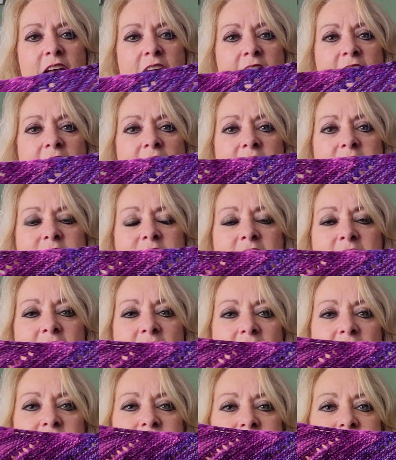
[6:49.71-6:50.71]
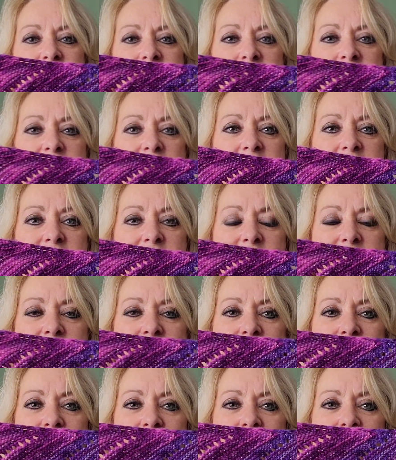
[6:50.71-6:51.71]
and the end
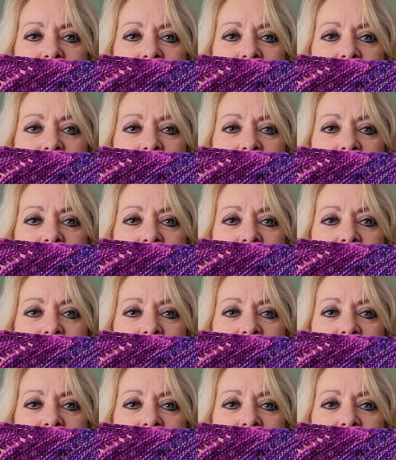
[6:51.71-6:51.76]
is